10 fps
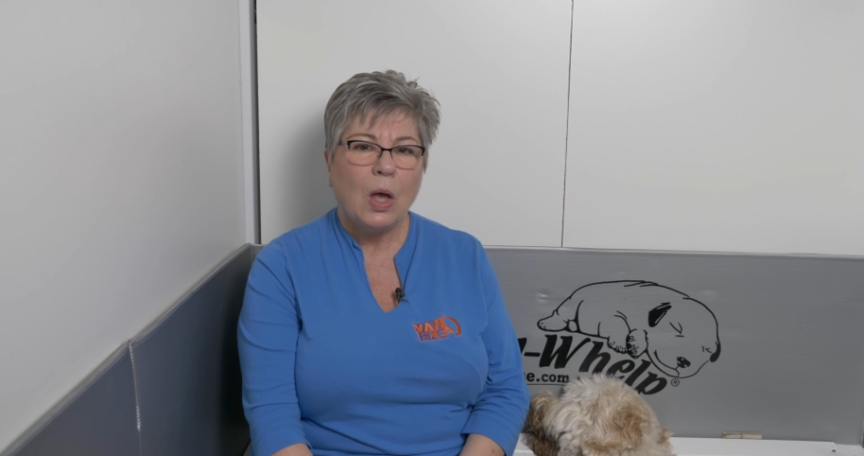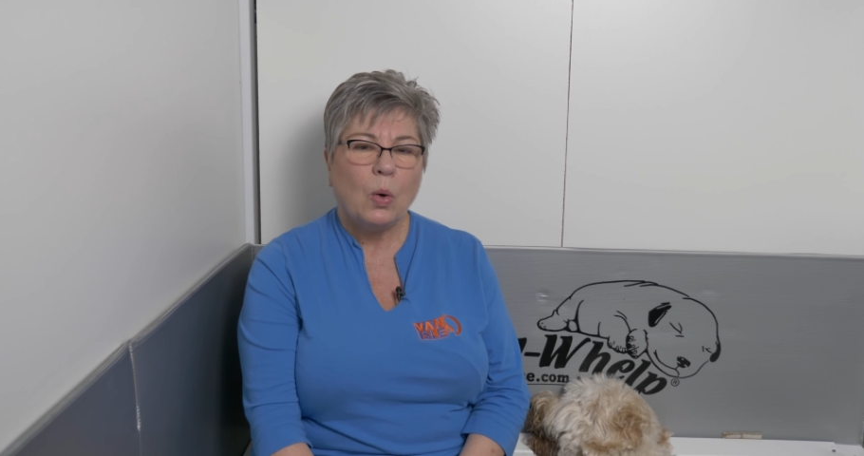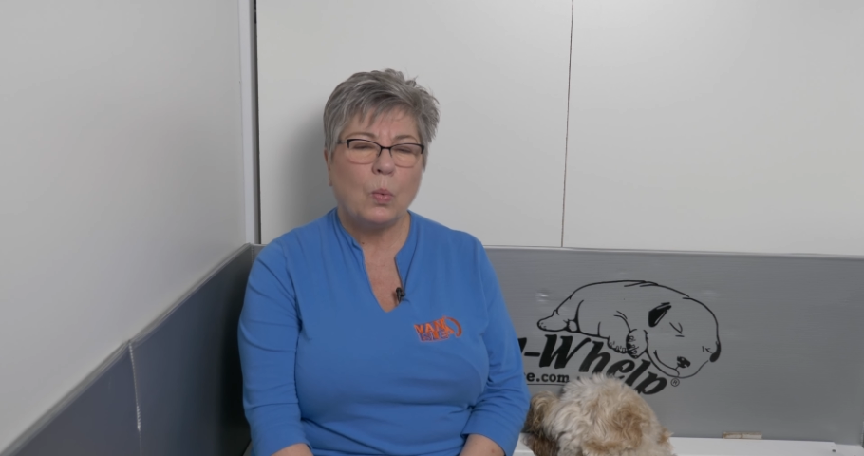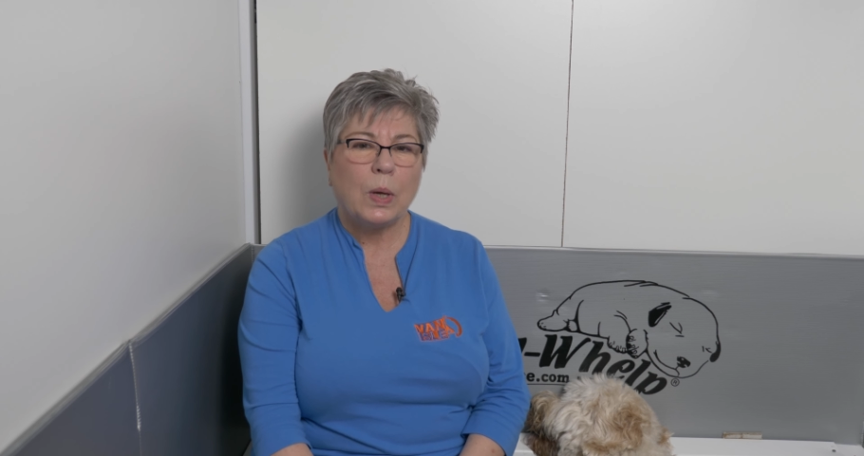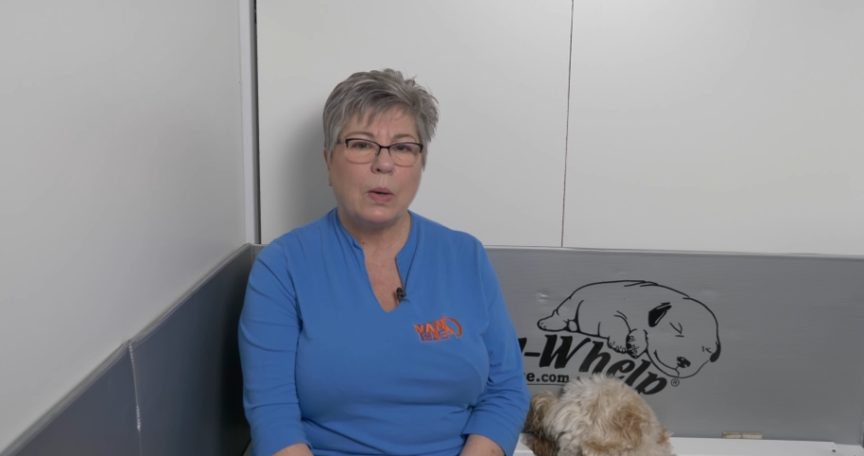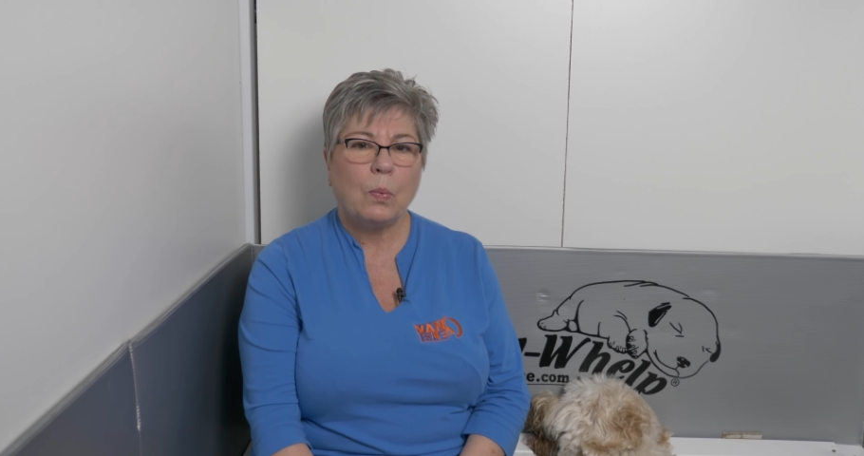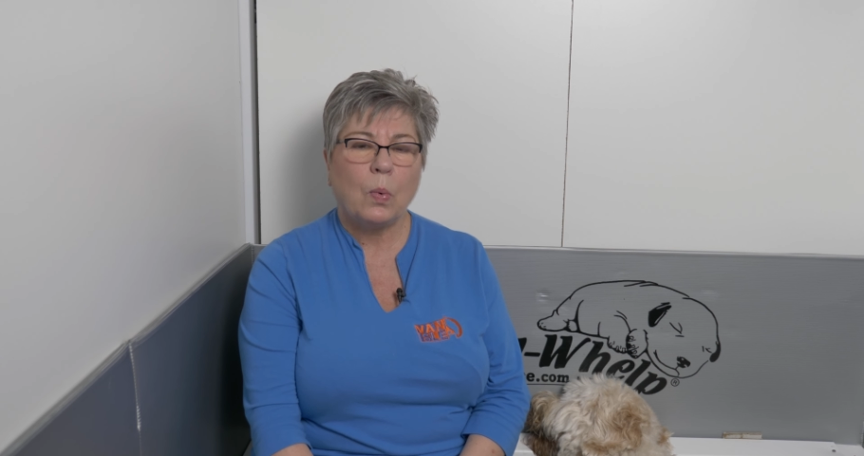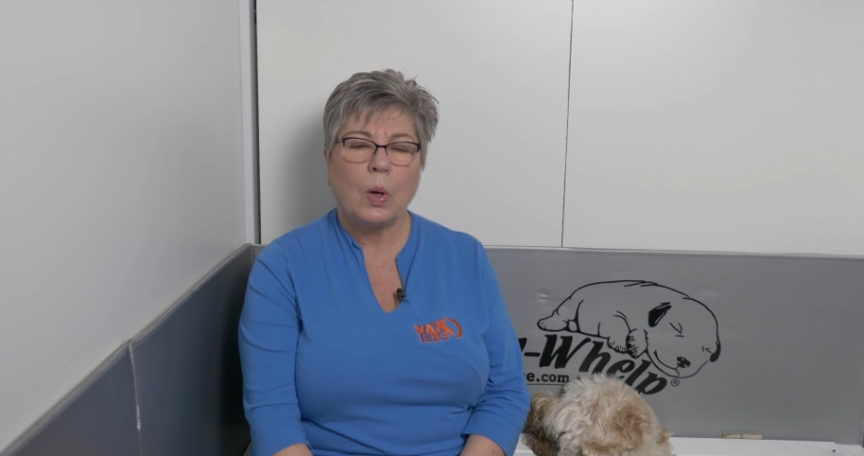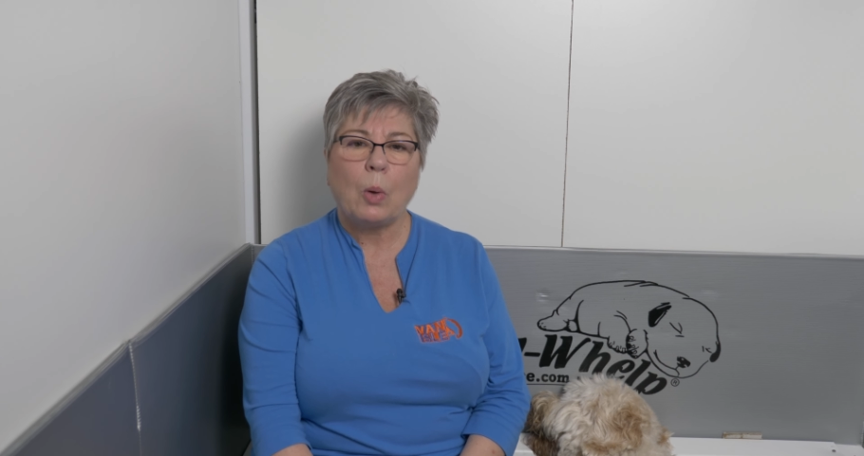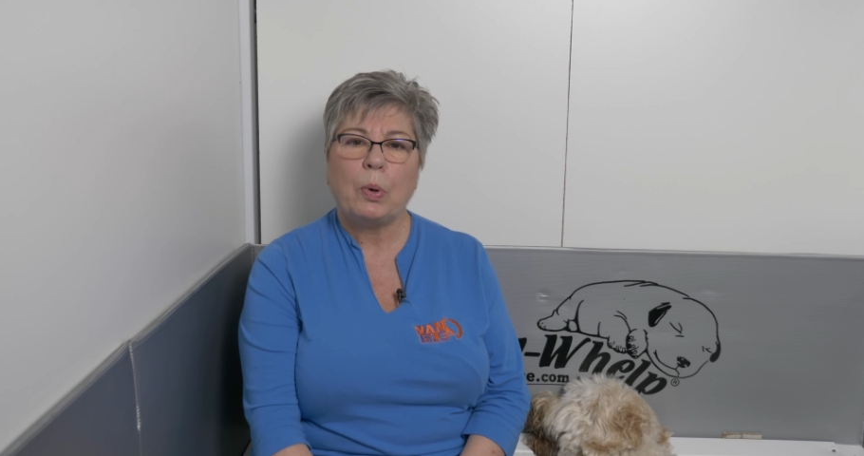We
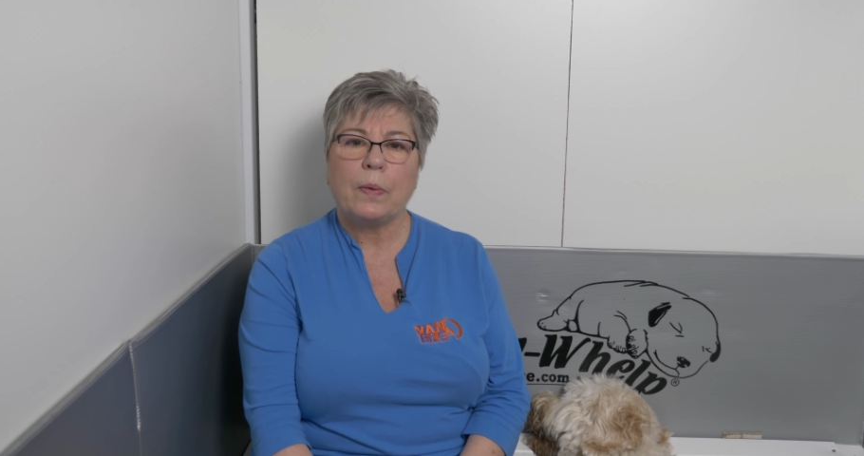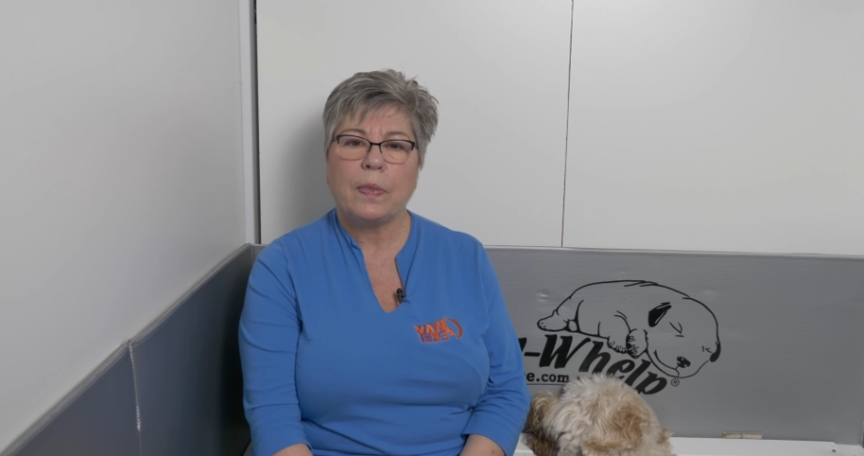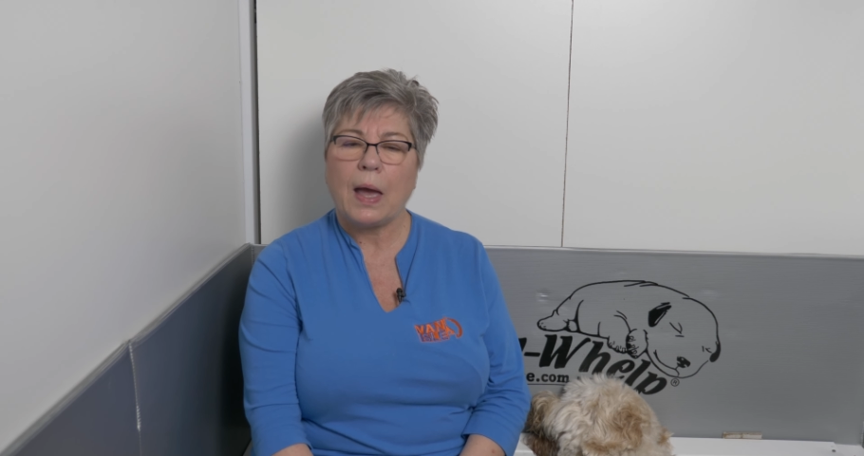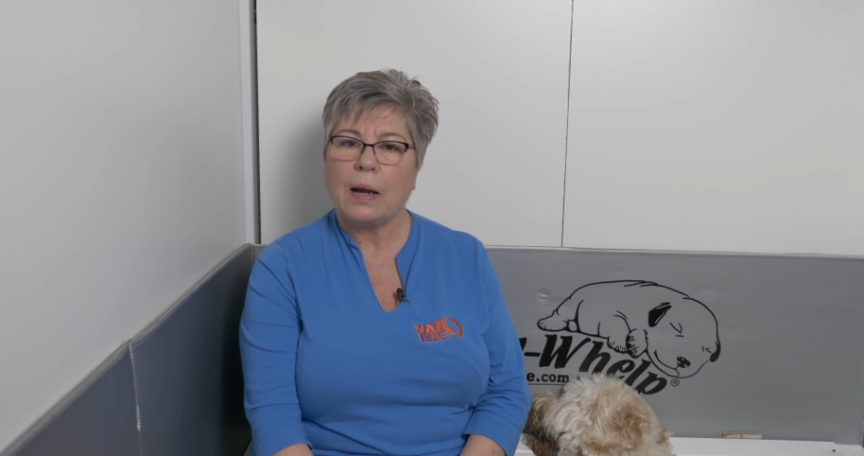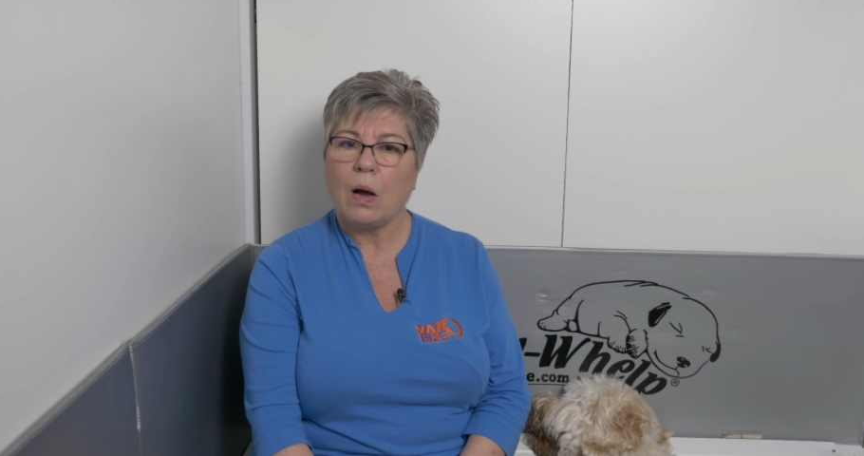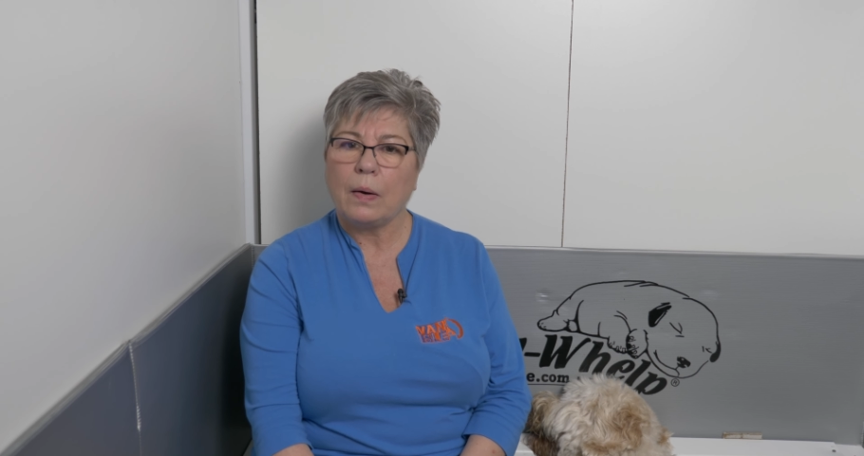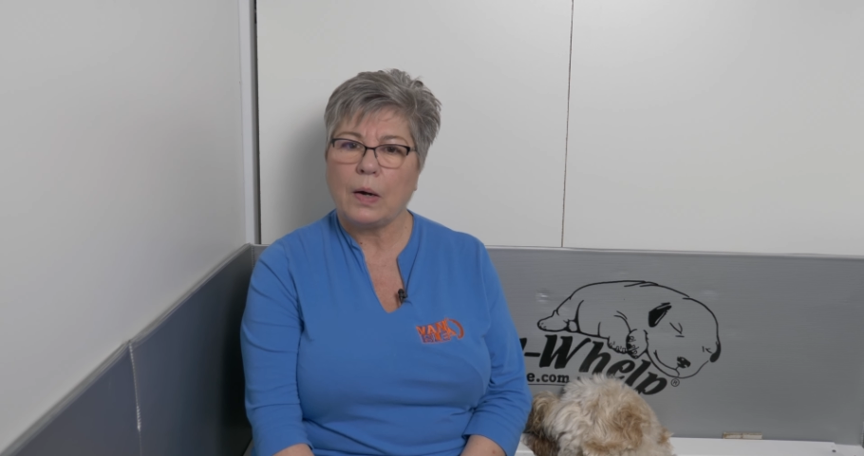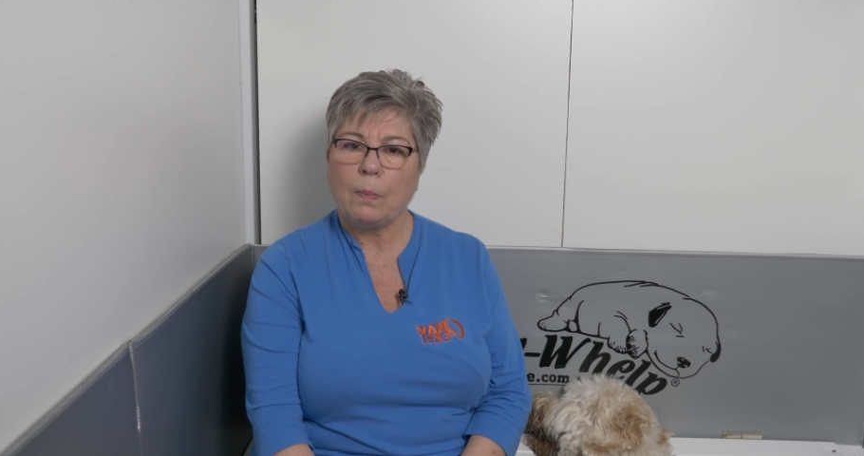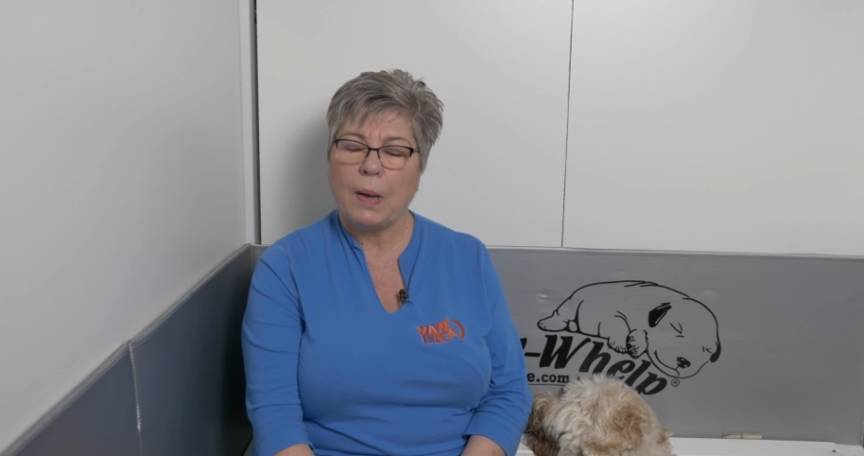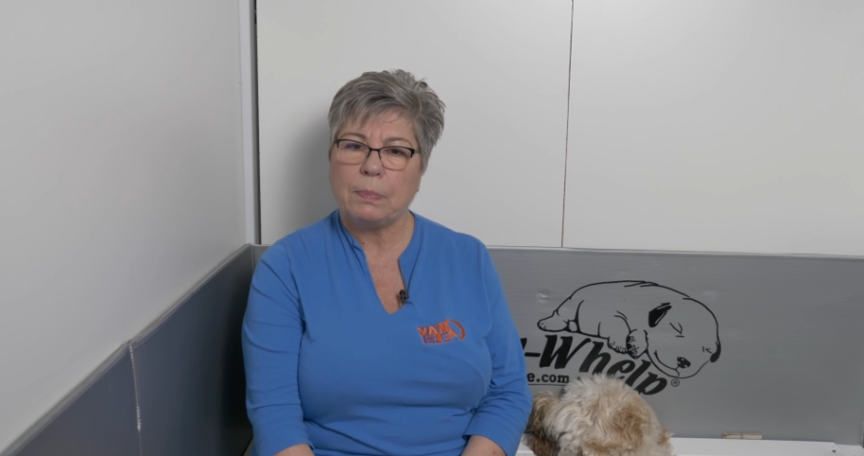will put that on
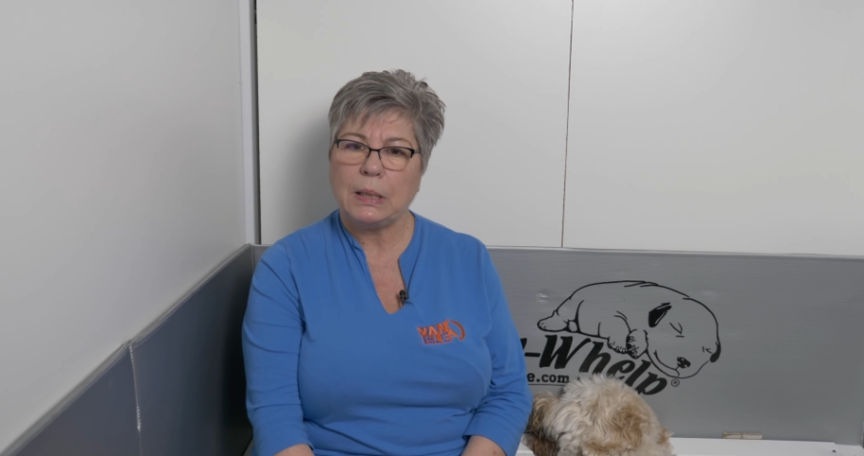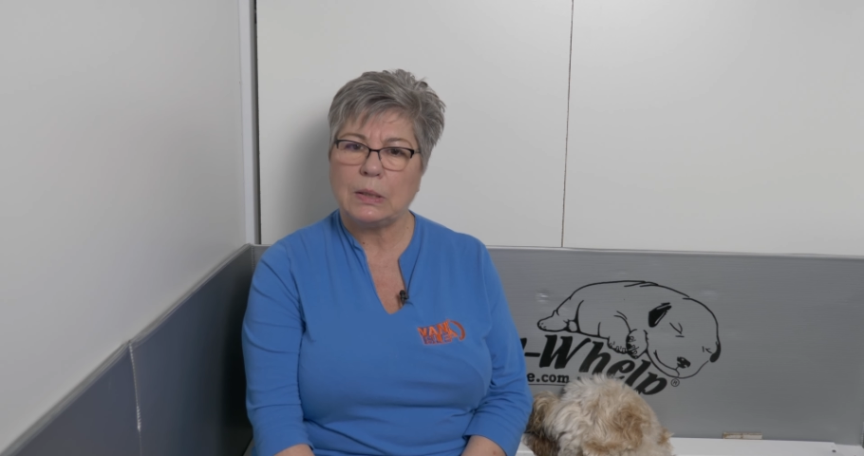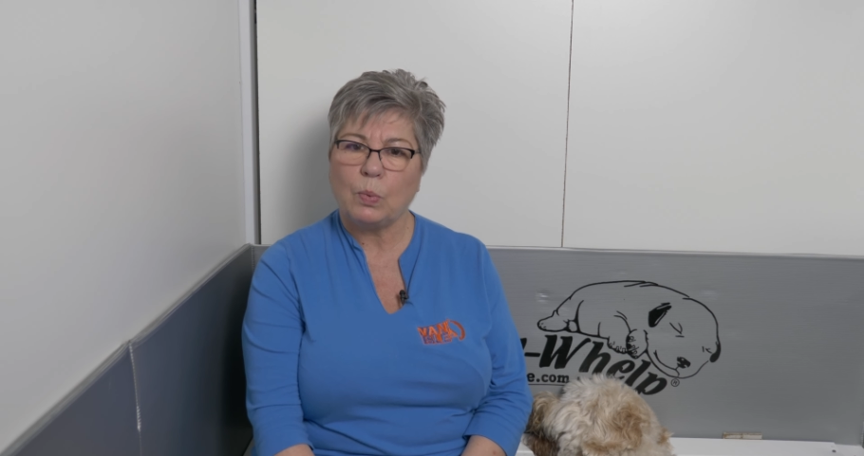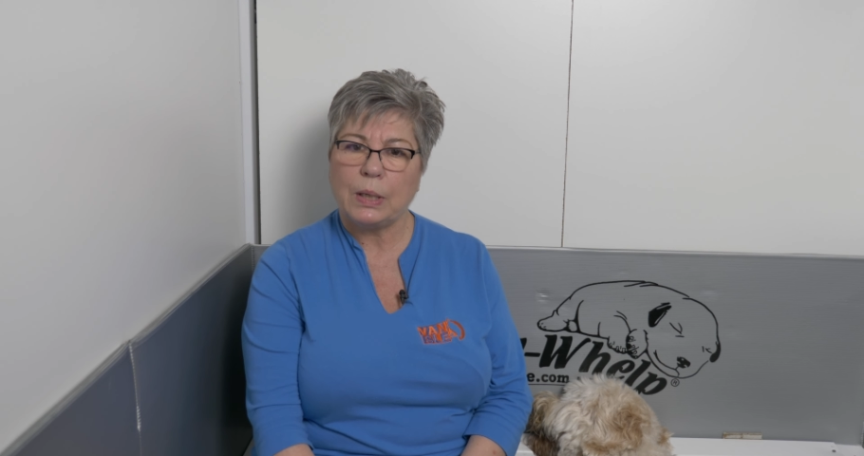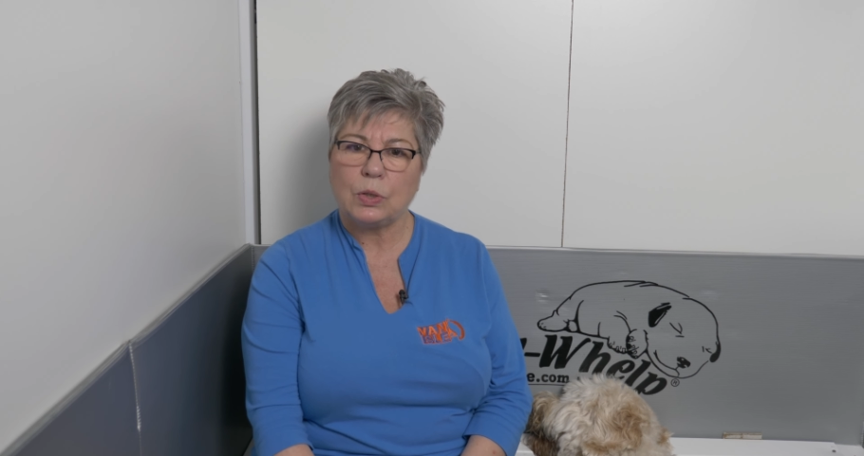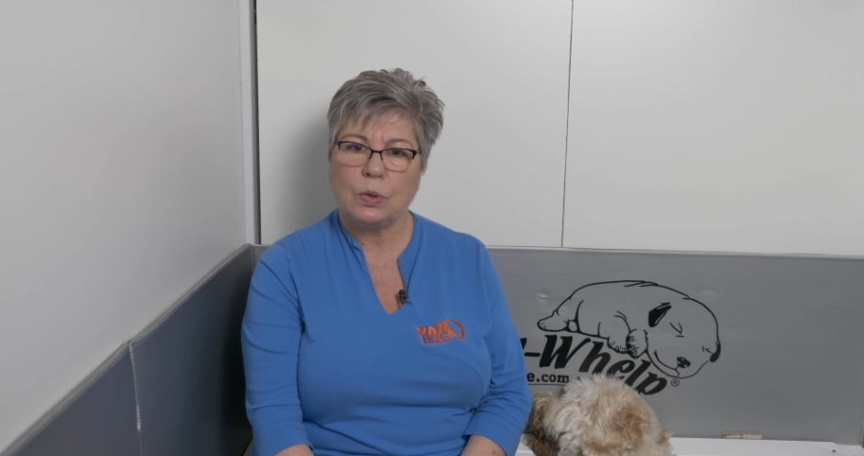our Puppies 1,